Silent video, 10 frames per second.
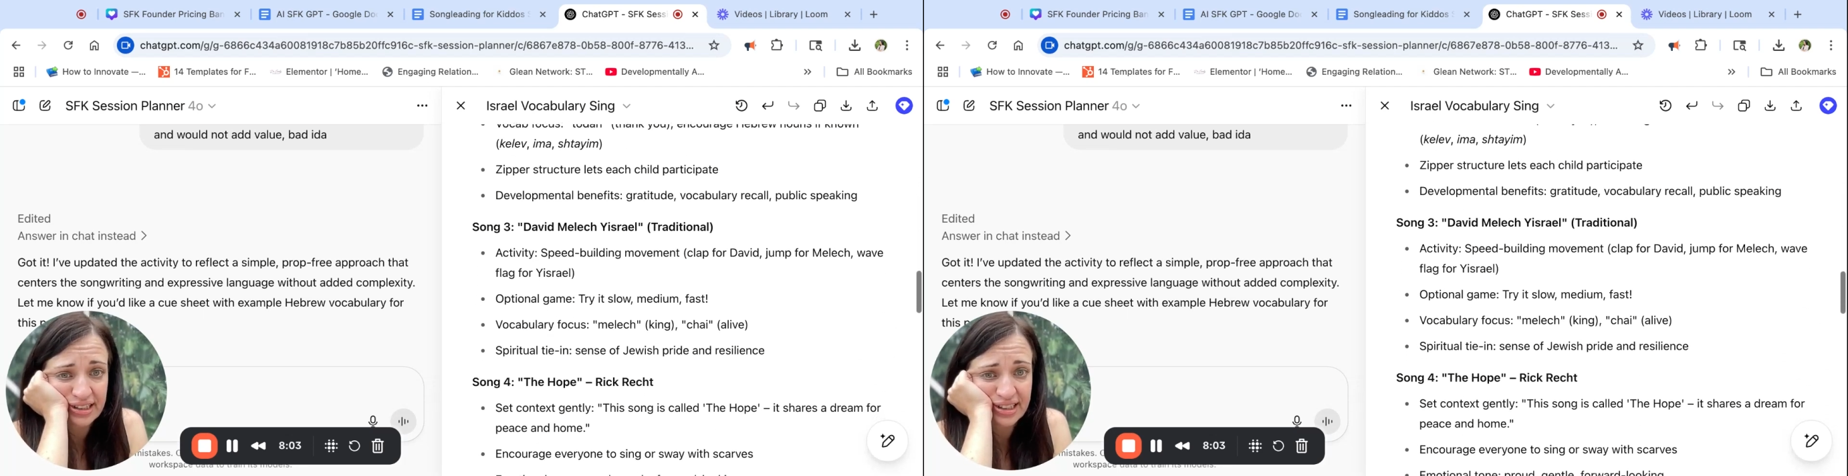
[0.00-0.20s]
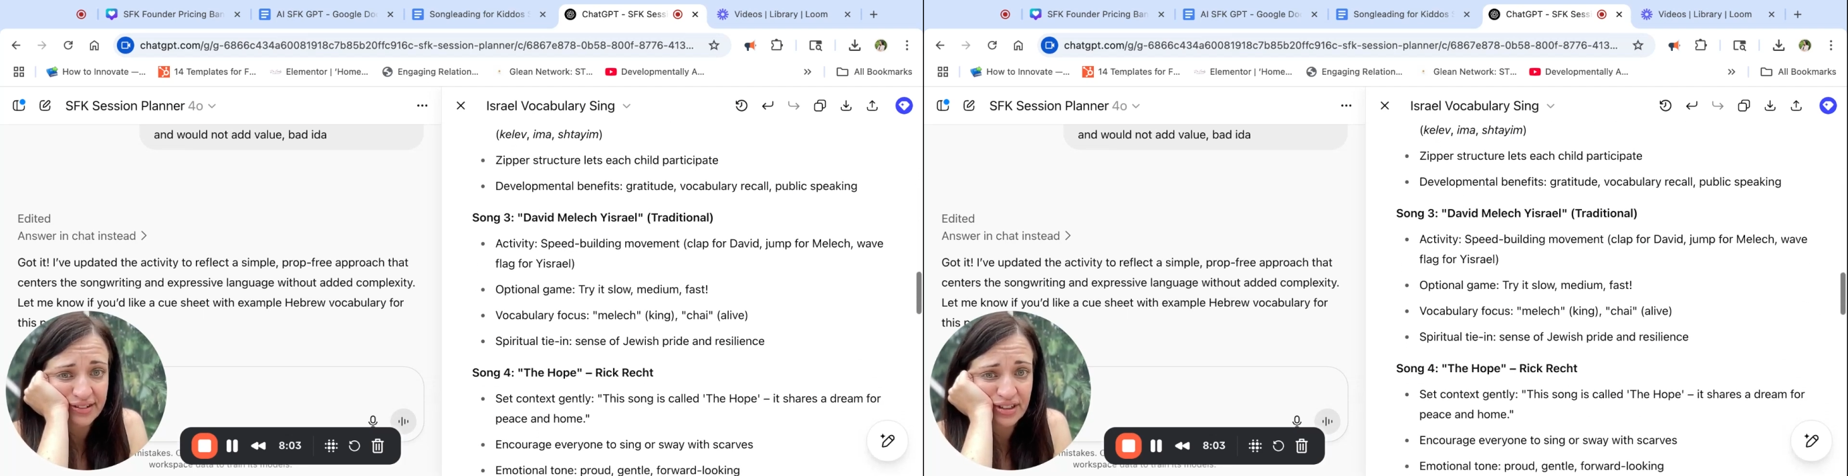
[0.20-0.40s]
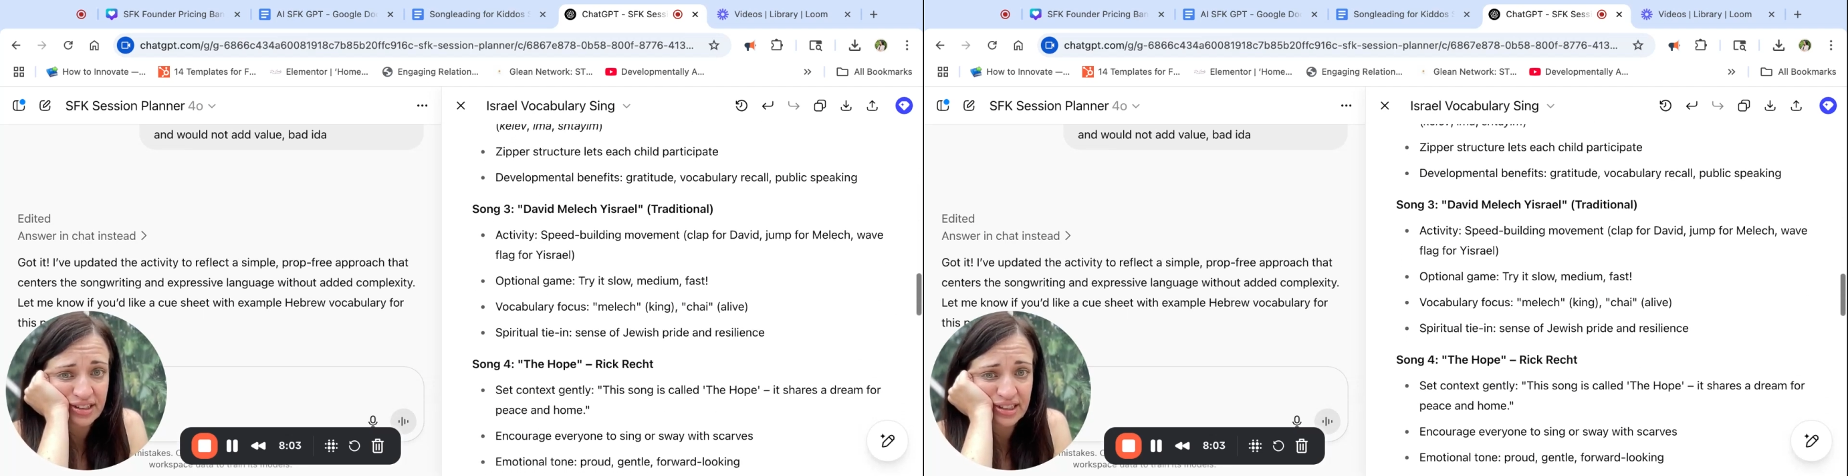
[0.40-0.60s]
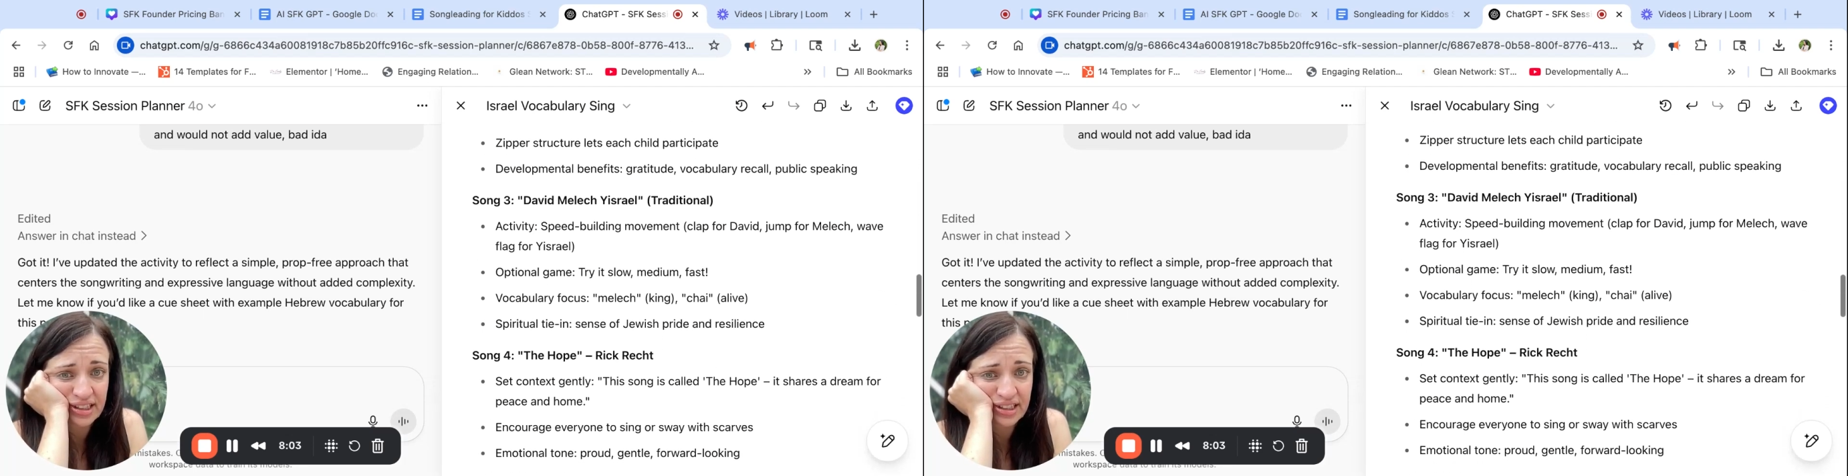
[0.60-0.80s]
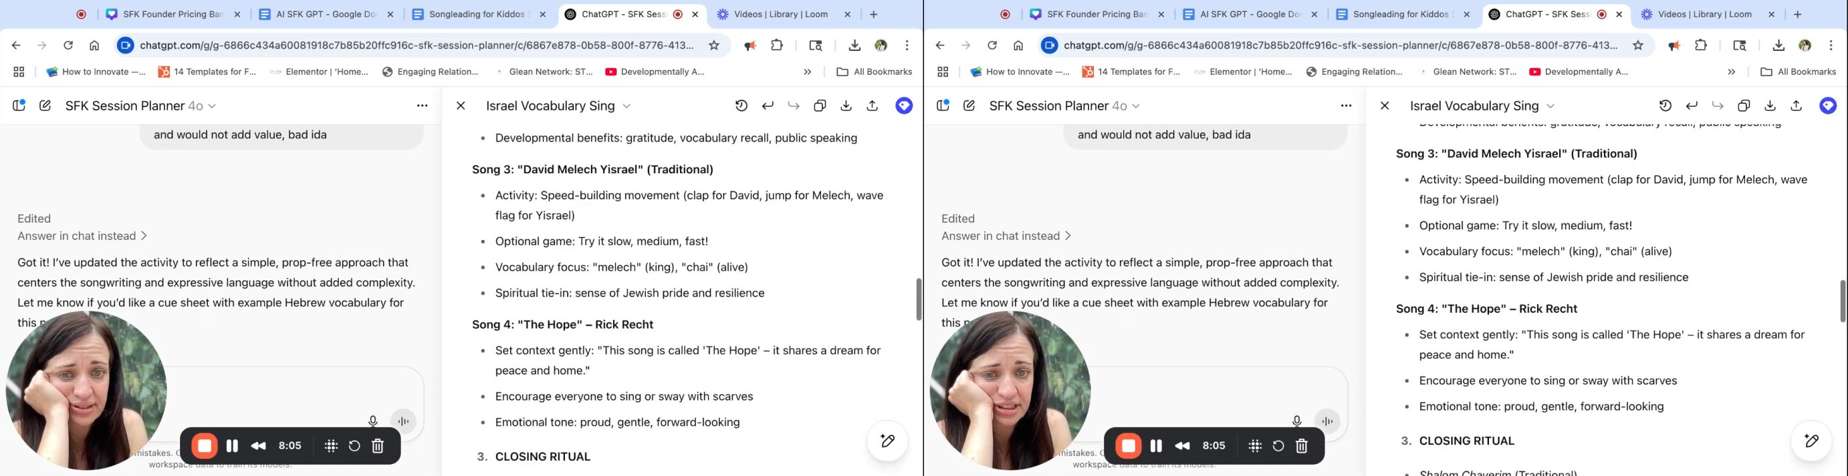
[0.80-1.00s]

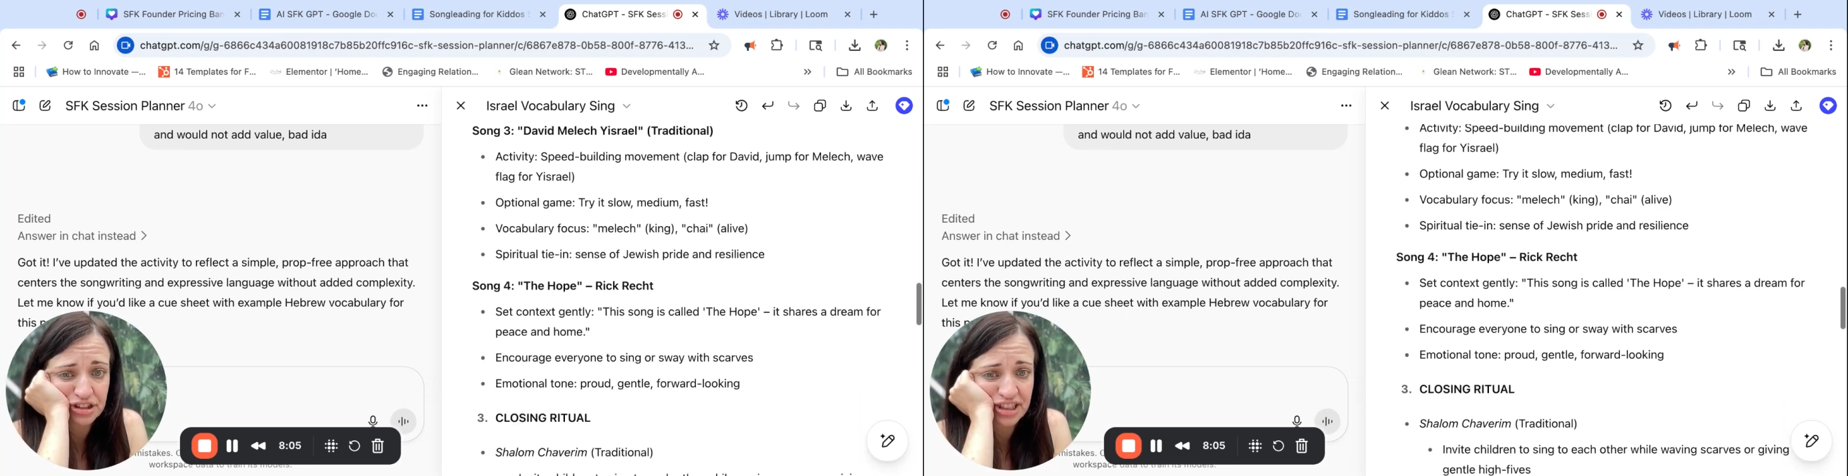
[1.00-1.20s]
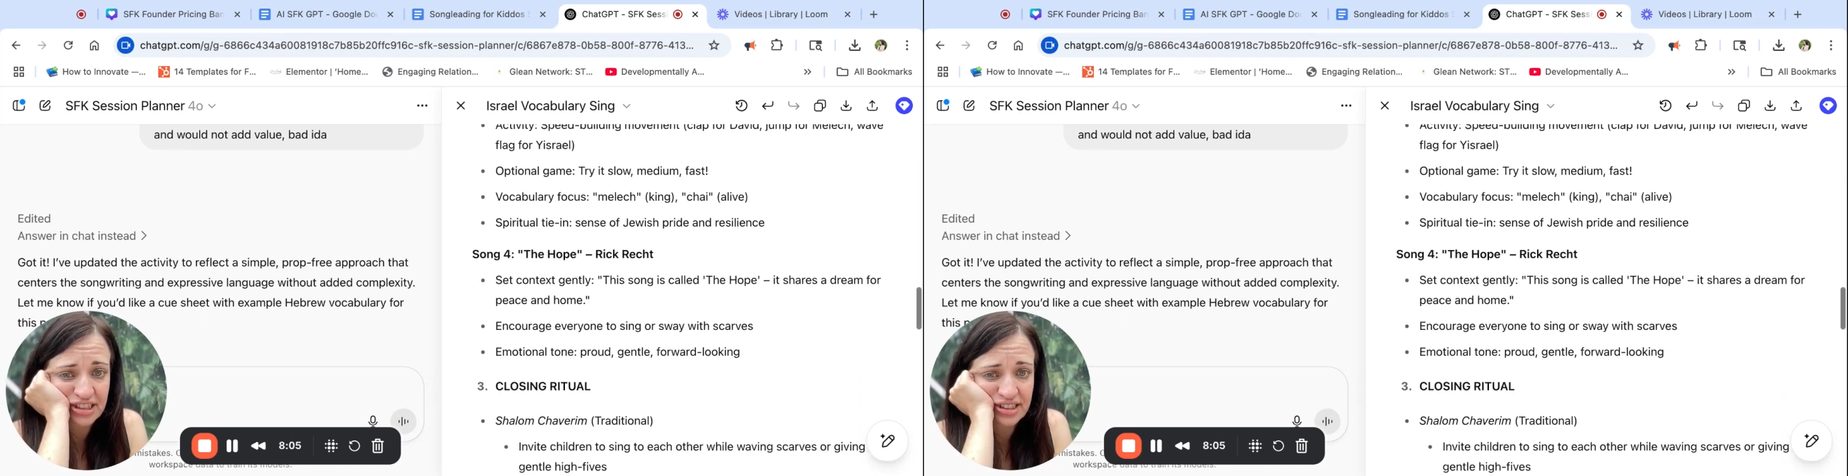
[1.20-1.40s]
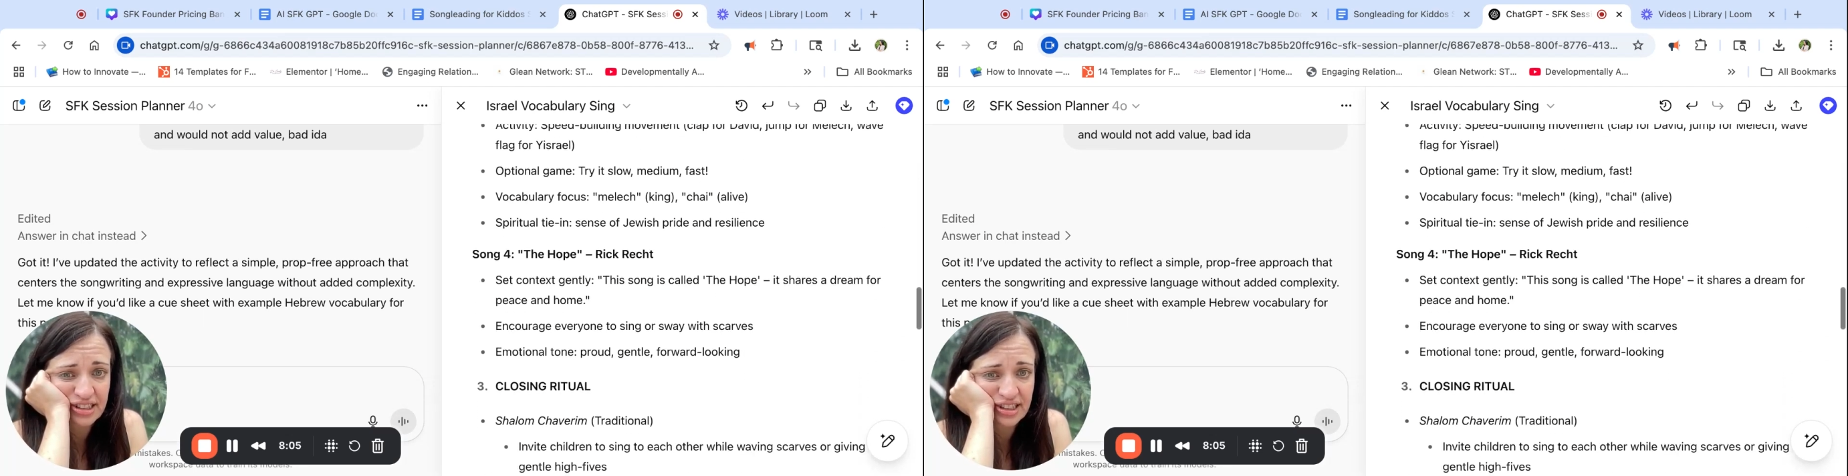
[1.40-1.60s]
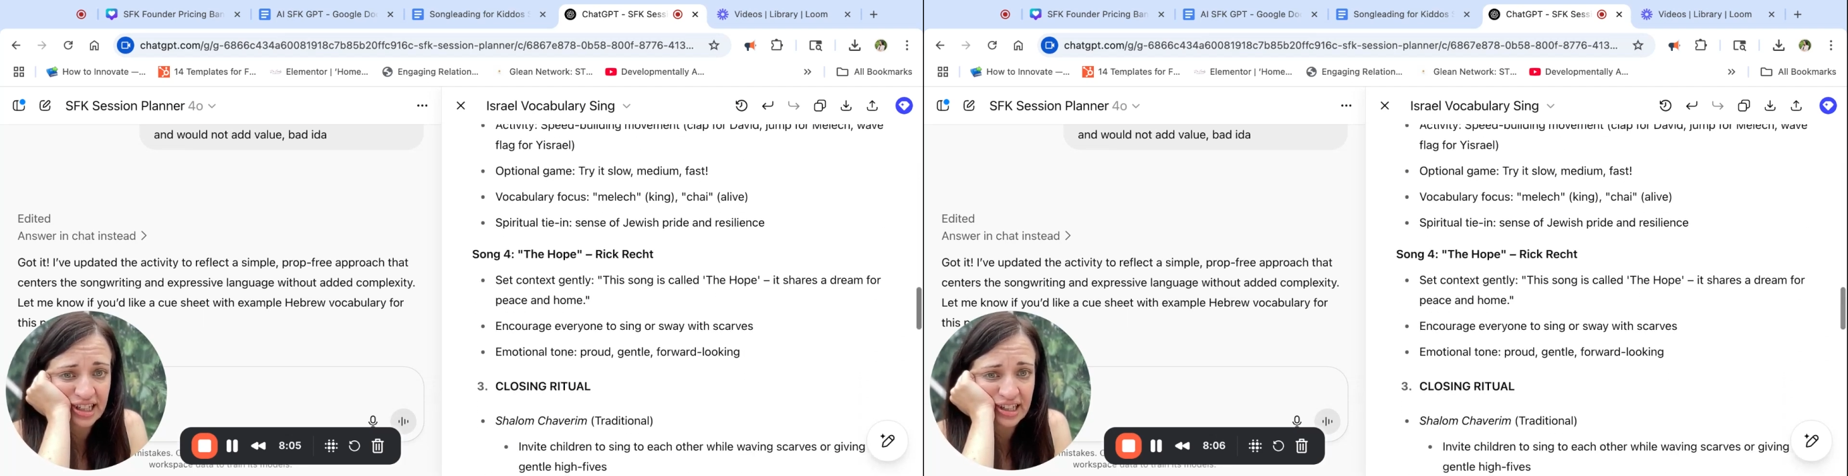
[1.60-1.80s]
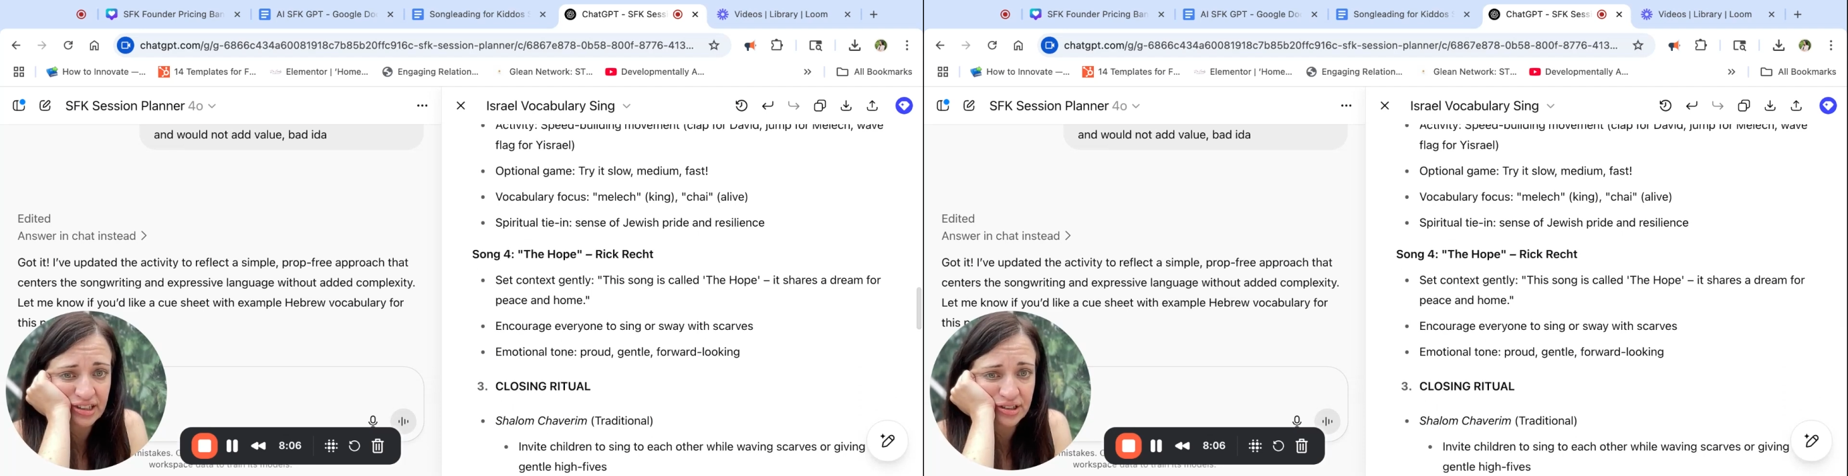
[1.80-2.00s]
definitely suggest
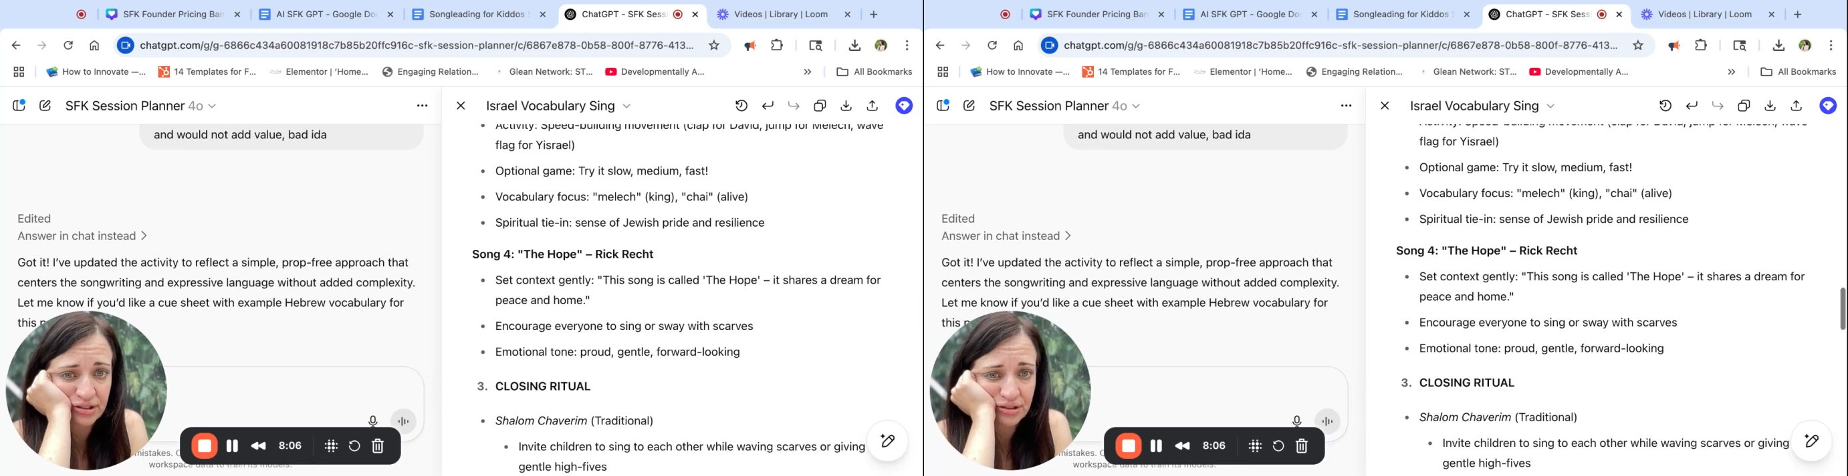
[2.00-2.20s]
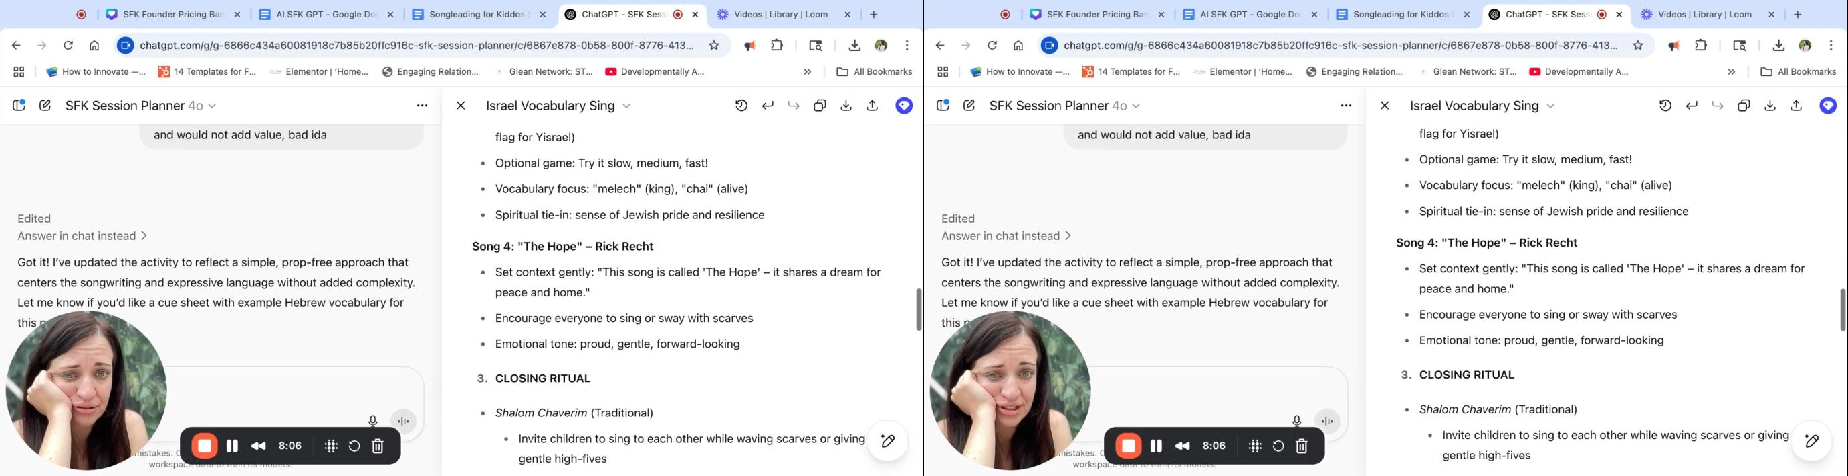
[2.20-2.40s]
that you